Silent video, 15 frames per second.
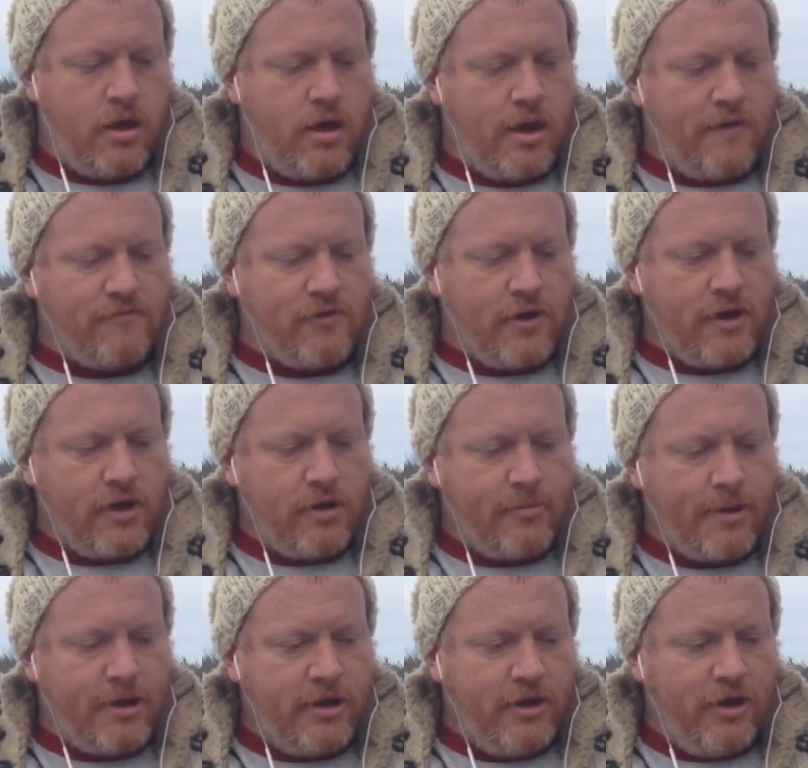After I get
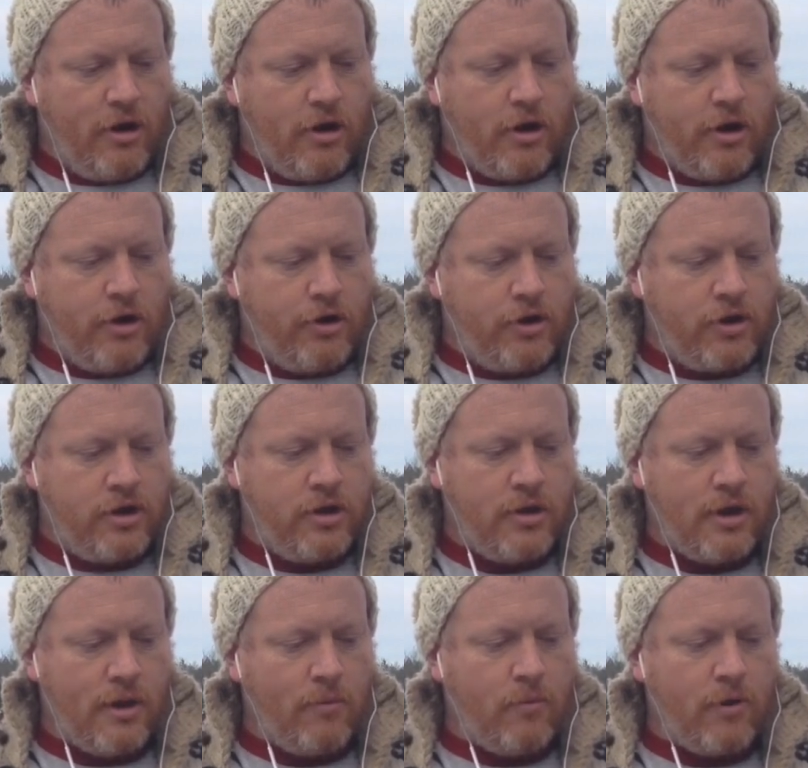about a yard,
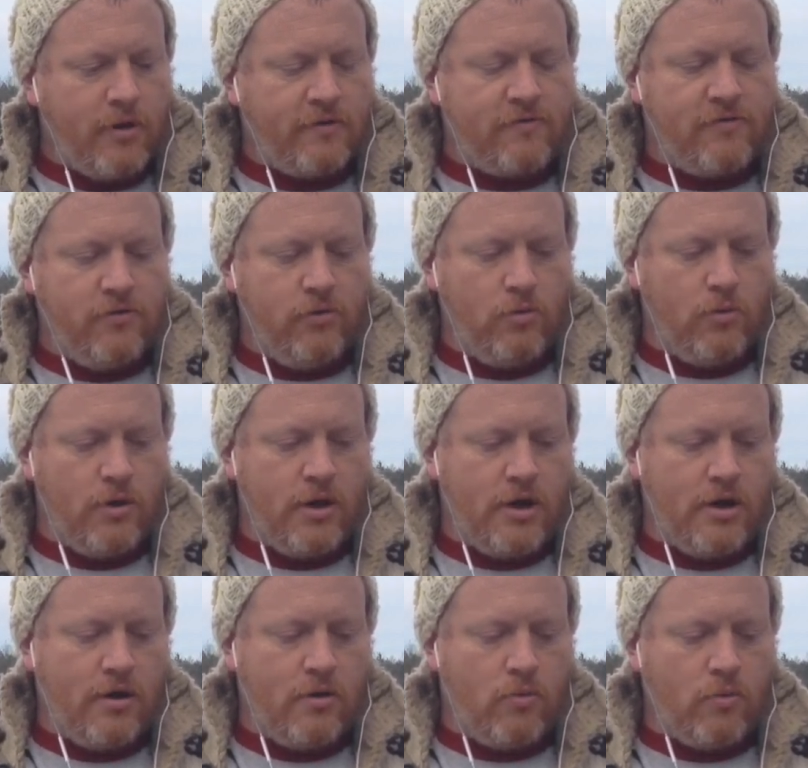I want to
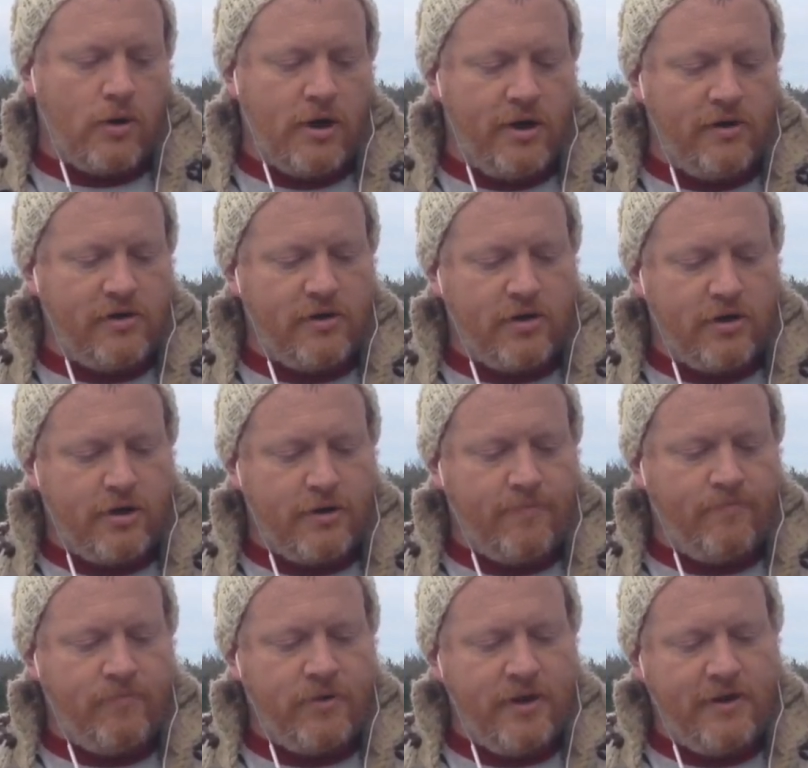wind it
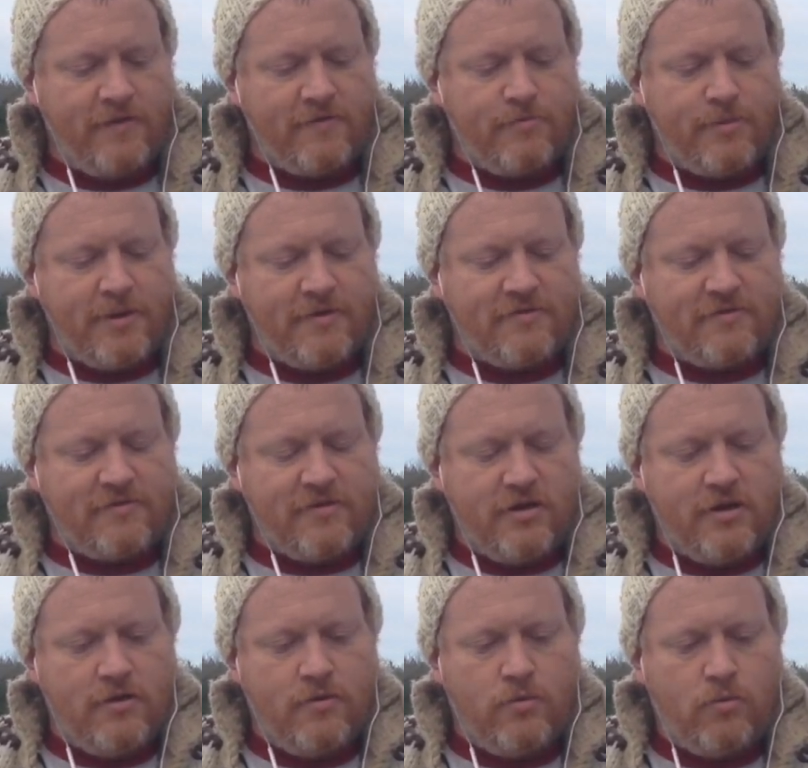on, and it's best
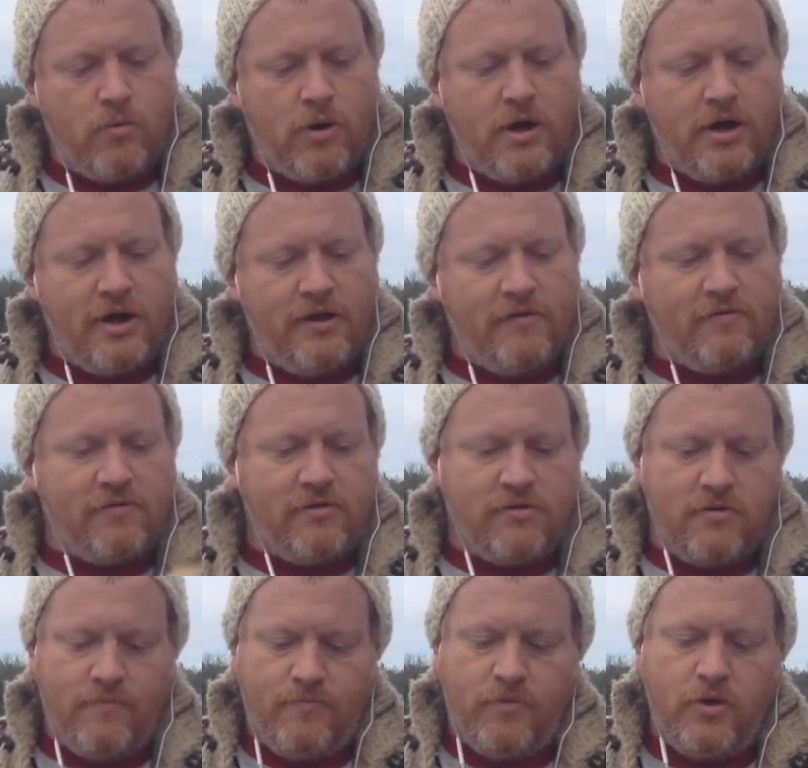to wind
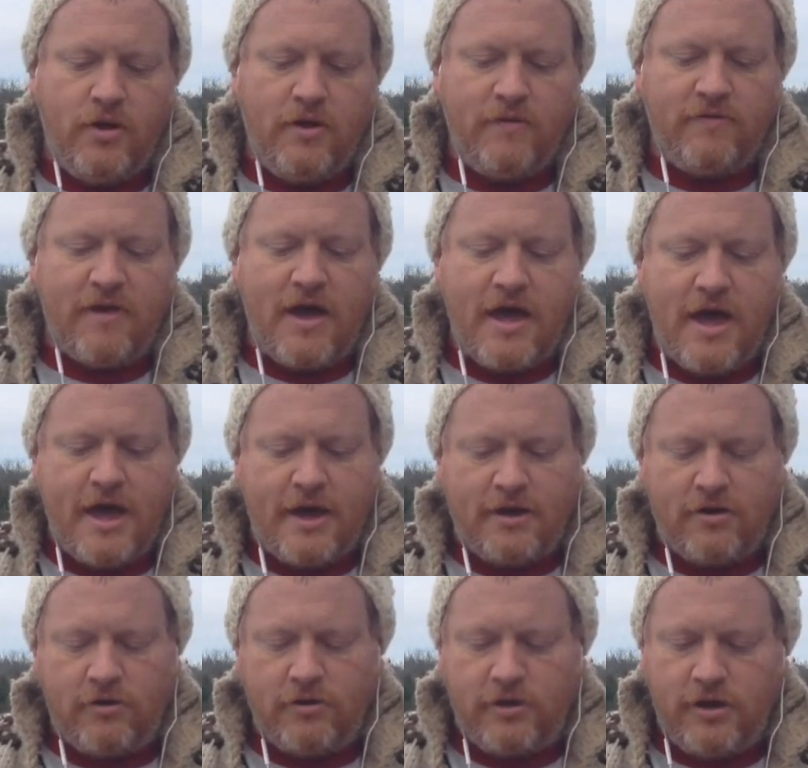
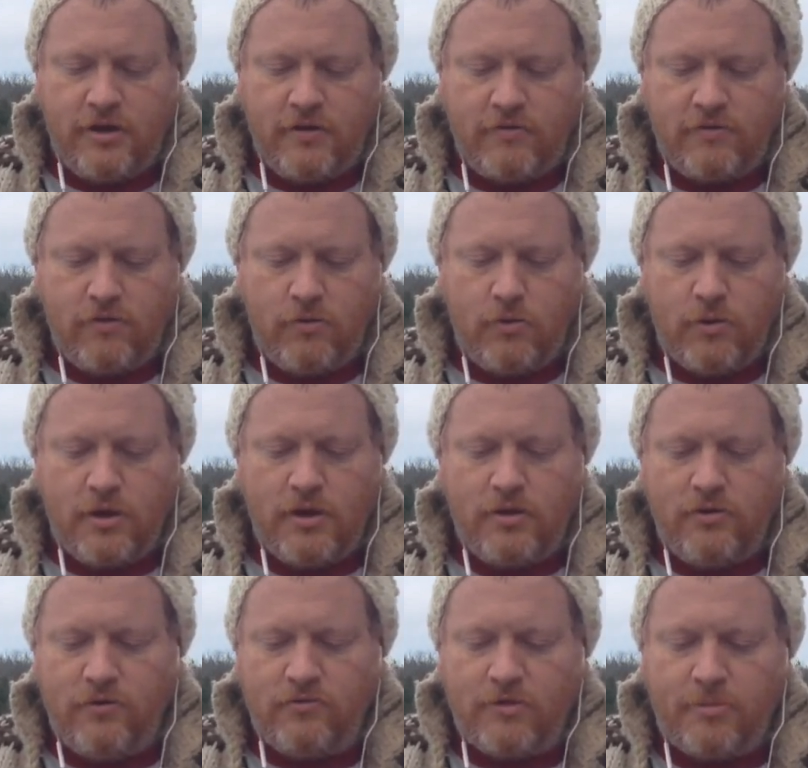diagonally to
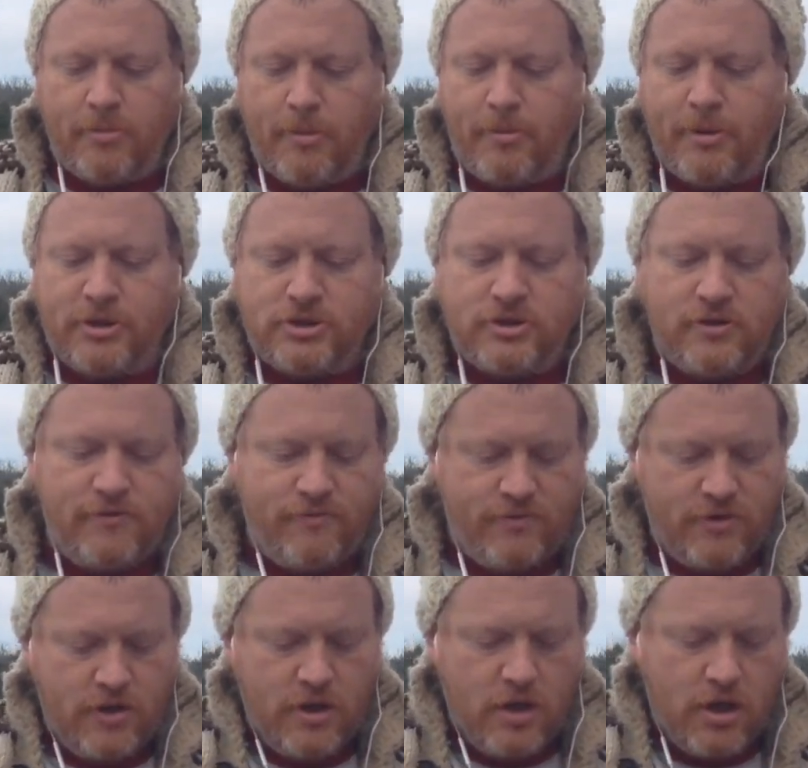use up a bunch of
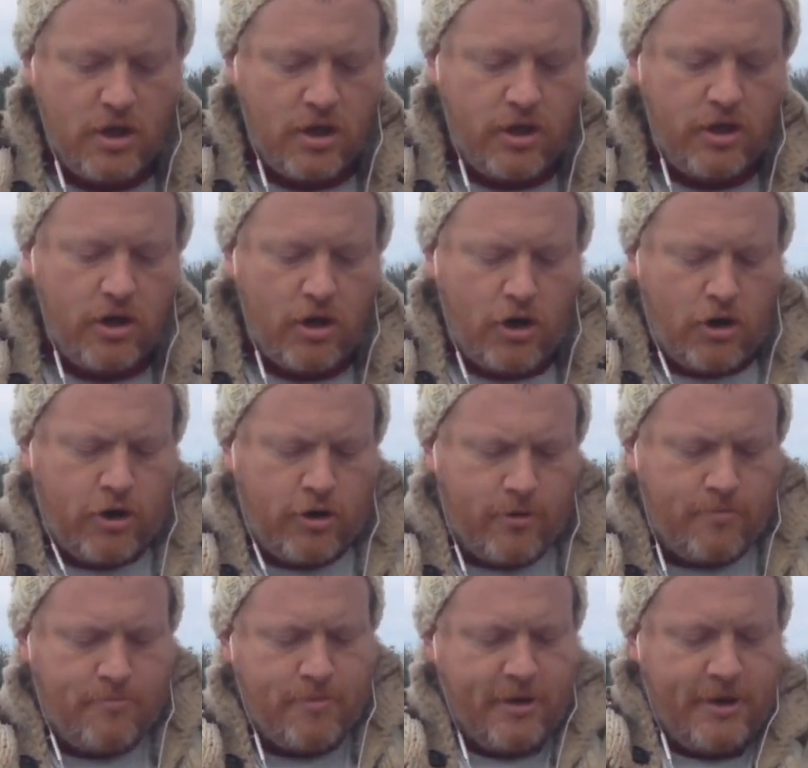
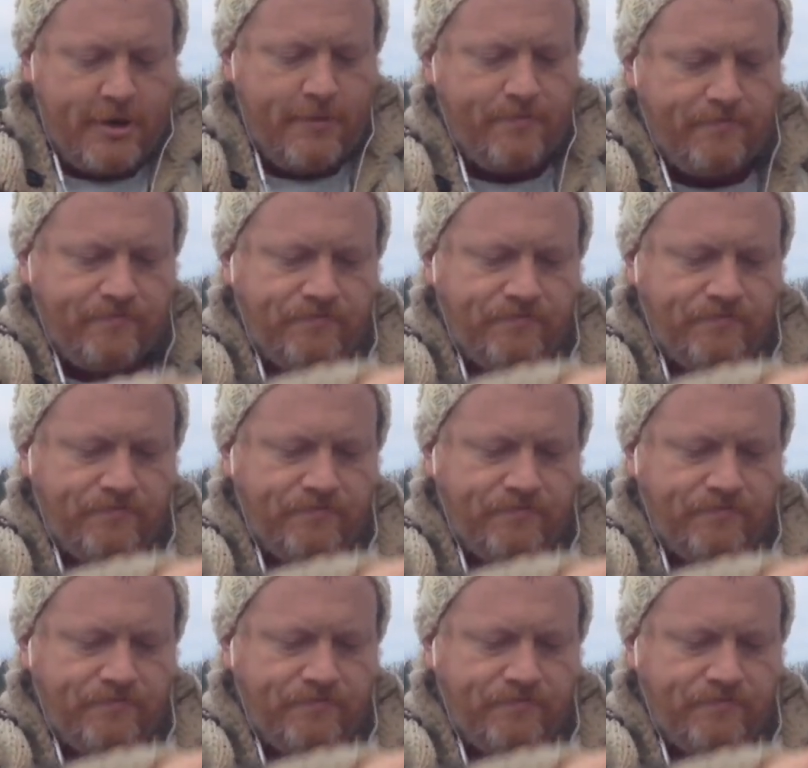yarn. But